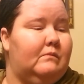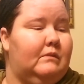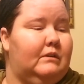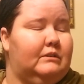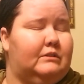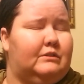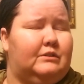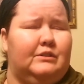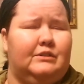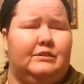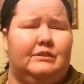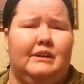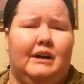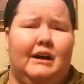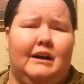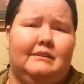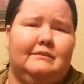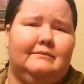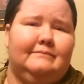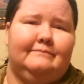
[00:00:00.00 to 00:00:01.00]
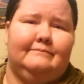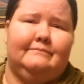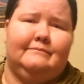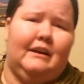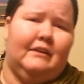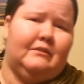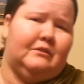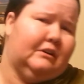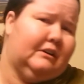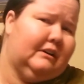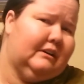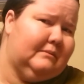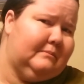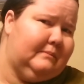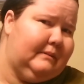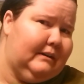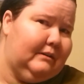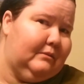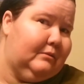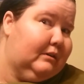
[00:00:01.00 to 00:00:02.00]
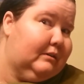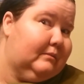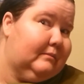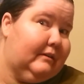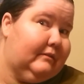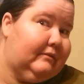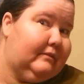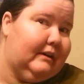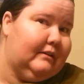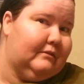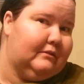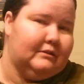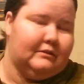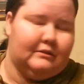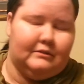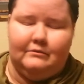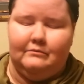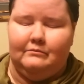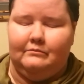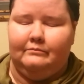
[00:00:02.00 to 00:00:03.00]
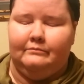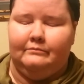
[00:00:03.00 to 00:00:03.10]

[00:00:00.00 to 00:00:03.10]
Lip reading: It's just not ever going to be one of my favorites.